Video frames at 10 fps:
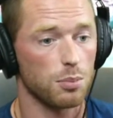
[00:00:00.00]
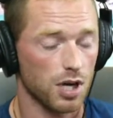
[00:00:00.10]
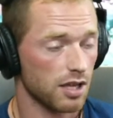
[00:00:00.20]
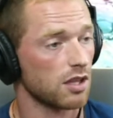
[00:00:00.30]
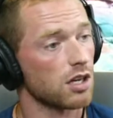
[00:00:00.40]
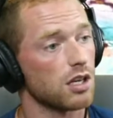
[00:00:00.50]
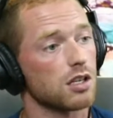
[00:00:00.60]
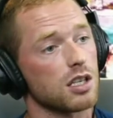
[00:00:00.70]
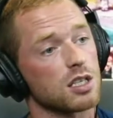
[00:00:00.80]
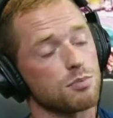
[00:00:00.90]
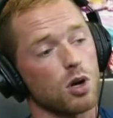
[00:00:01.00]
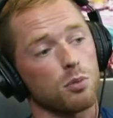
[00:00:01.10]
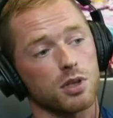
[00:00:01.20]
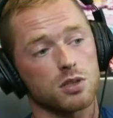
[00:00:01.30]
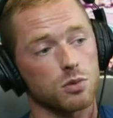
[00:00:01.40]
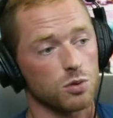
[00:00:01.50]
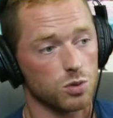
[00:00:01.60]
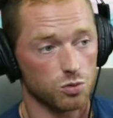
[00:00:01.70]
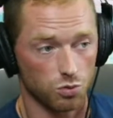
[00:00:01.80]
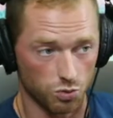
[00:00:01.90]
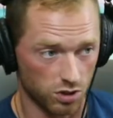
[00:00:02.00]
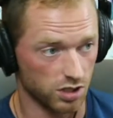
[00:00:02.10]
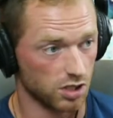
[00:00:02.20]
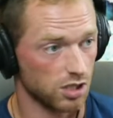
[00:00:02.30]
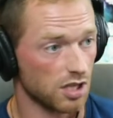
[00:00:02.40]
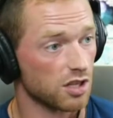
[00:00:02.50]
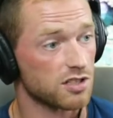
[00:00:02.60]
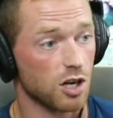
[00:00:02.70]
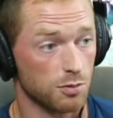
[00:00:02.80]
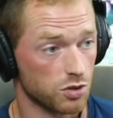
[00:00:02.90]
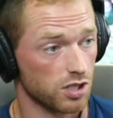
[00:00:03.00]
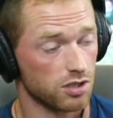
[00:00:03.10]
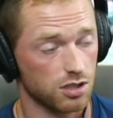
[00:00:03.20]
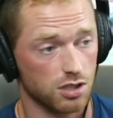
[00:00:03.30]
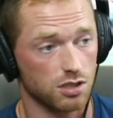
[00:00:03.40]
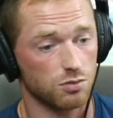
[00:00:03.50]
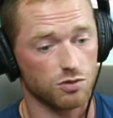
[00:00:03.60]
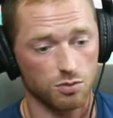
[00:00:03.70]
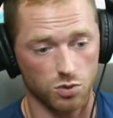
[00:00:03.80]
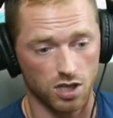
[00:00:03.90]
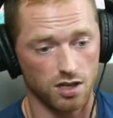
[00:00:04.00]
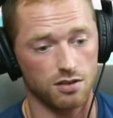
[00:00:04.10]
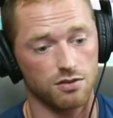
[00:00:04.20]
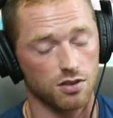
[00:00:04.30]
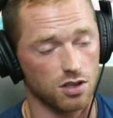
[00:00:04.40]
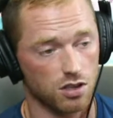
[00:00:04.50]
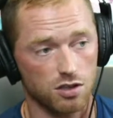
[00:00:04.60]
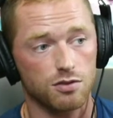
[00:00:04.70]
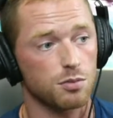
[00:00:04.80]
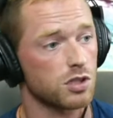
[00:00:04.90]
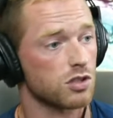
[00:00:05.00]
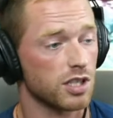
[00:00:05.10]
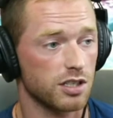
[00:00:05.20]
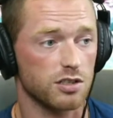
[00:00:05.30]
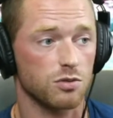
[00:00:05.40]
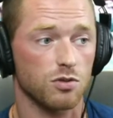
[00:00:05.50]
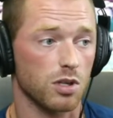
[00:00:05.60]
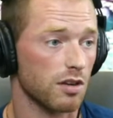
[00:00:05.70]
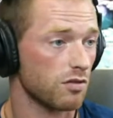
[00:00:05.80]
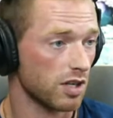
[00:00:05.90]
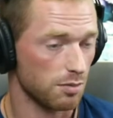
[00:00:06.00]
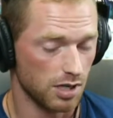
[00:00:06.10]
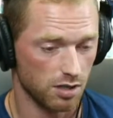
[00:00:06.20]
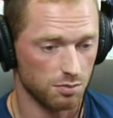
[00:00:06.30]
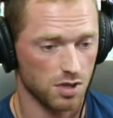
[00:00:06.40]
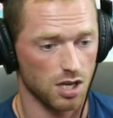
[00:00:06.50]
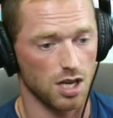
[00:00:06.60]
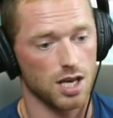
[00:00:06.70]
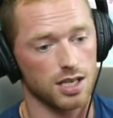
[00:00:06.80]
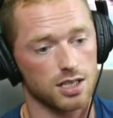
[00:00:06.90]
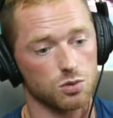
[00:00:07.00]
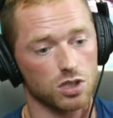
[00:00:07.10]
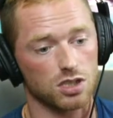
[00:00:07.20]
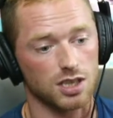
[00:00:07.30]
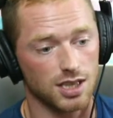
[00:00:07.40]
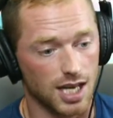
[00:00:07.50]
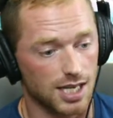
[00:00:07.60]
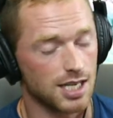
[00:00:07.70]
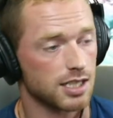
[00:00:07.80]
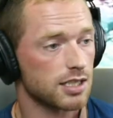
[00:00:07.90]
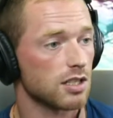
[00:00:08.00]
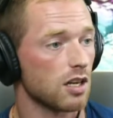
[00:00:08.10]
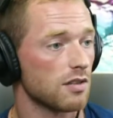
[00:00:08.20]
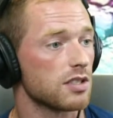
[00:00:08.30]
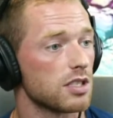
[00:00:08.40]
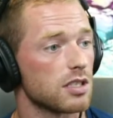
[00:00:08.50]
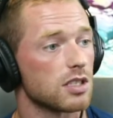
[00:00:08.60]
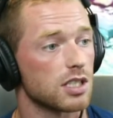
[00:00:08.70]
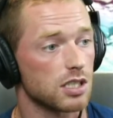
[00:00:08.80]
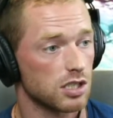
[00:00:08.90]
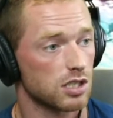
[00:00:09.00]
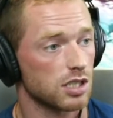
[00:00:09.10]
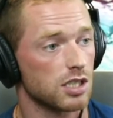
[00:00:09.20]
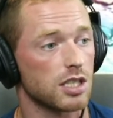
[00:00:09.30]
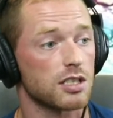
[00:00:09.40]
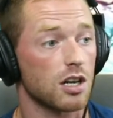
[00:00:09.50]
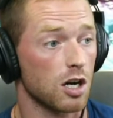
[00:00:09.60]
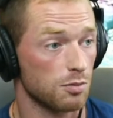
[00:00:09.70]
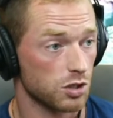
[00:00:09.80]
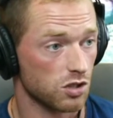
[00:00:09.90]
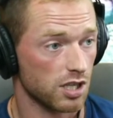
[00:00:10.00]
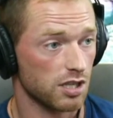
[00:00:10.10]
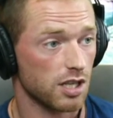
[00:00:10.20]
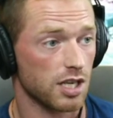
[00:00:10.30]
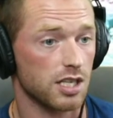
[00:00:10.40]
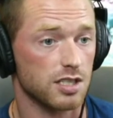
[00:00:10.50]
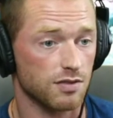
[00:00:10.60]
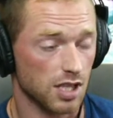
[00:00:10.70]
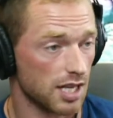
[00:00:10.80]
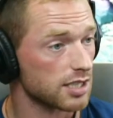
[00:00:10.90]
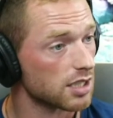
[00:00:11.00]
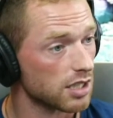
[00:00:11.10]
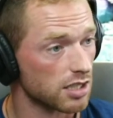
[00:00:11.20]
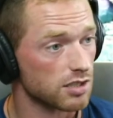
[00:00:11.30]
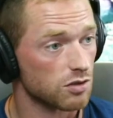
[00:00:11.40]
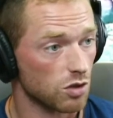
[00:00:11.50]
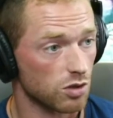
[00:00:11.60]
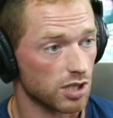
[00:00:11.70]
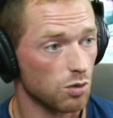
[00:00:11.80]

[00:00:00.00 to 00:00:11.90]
But I thought his ball placement was really good. I thought his arm strength looked good from what I've heard from his trainers, from what I've read about him. He's worked a lot on his off-season conditioning, his arm strength, and his velocity that he's thrown.